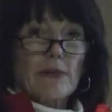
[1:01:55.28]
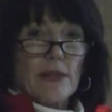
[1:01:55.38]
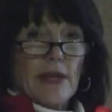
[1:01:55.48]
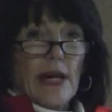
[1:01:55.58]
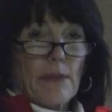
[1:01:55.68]
are
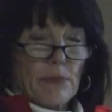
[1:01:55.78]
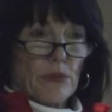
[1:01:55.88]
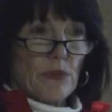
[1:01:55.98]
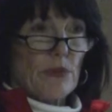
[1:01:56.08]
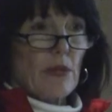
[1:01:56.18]
the
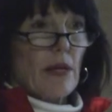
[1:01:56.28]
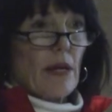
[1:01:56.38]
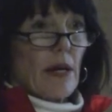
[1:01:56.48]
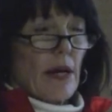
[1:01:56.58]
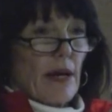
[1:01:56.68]
apples
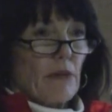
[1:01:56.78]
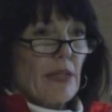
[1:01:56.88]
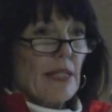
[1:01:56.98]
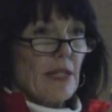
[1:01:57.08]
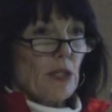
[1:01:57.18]
uh,
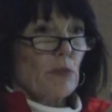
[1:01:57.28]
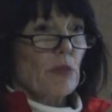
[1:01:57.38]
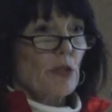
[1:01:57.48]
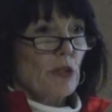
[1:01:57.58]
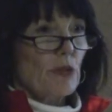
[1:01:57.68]
we need to
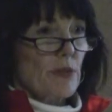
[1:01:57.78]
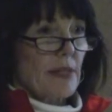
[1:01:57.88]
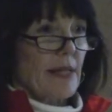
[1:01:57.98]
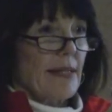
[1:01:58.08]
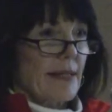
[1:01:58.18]
produce the
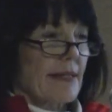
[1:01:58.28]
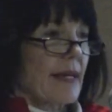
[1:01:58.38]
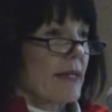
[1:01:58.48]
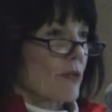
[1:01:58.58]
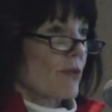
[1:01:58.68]
kind of
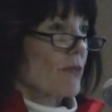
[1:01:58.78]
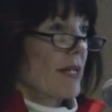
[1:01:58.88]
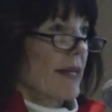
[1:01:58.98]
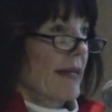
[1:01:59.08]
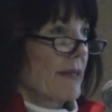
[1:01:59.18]
ciders
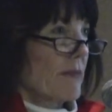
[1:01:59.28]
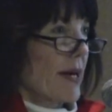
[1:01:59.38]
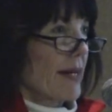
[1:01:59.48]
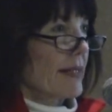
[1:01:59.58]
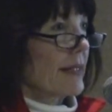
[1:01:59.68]
we had in
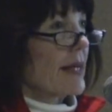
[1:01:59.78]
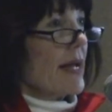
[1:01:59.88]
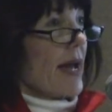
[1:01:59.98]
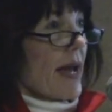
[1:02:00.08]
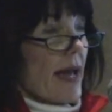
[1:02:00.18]
mind.
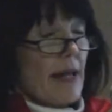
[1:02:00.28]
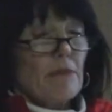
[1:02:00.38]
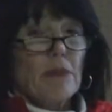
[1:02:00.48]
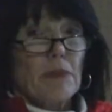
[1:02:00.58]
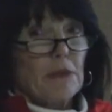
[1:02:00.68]

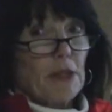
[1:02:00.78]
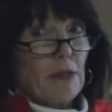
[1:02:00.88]
And, but we